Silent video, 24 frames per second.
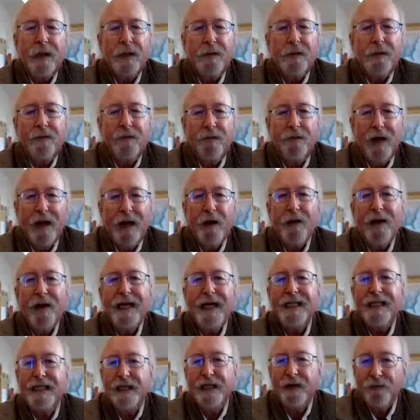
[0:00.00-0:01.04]
Very
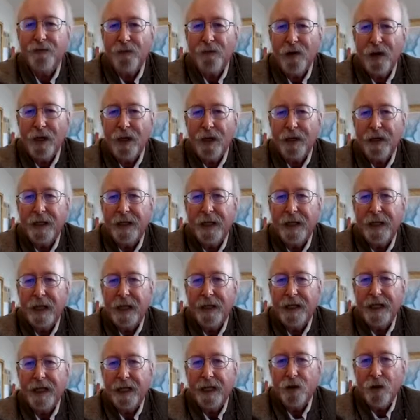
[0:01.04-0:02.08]
different than
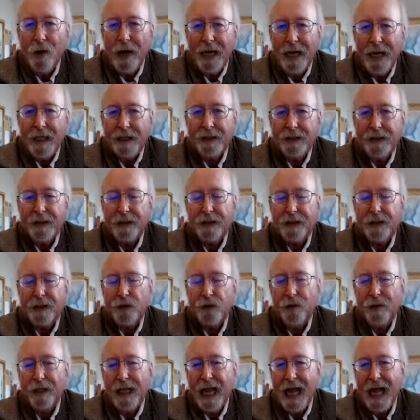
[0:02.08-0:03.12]
the equations that
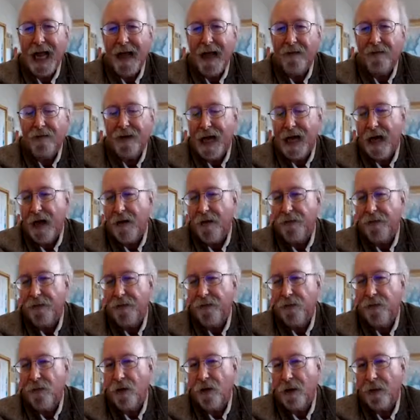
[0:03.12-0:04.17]
we have now
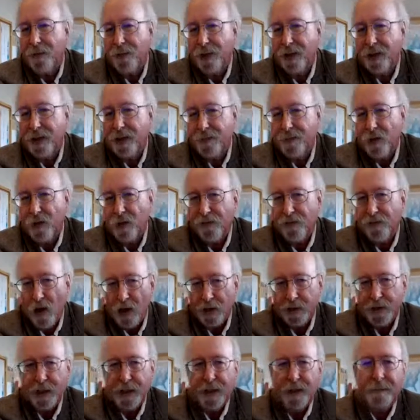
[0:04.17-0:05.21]
for principal
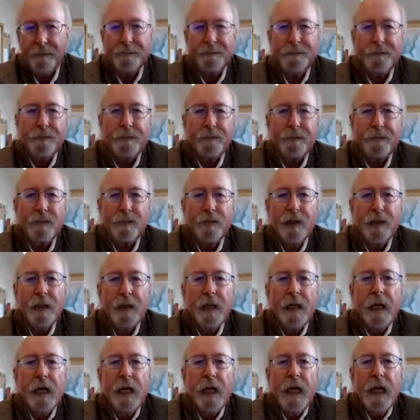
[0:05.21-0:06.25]
faulting.
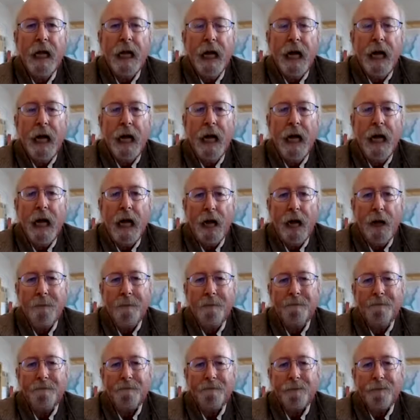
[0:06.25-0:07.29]

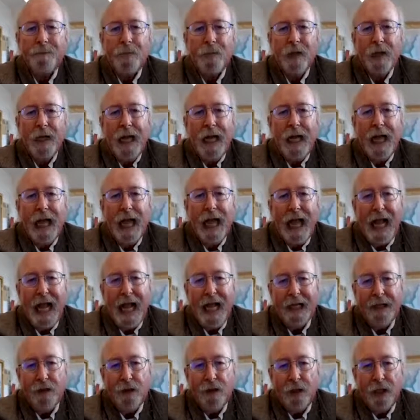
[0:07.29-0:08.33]
And
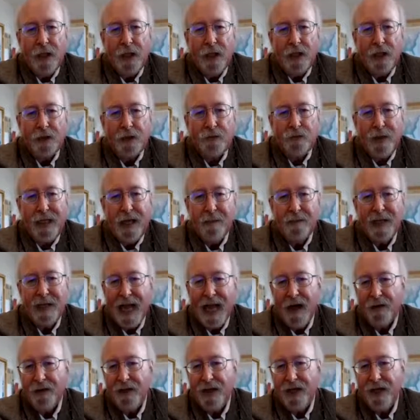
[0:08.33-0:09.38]
as we come
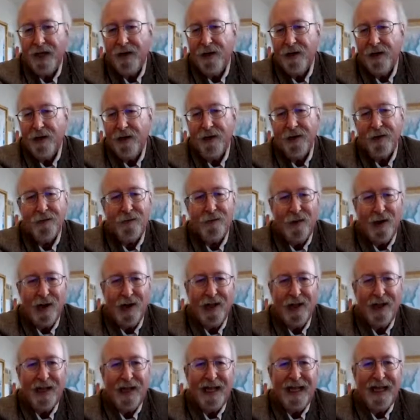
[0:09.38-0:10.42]
down here,
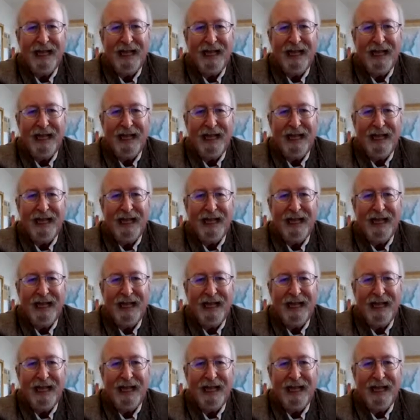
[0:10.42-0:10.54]
well,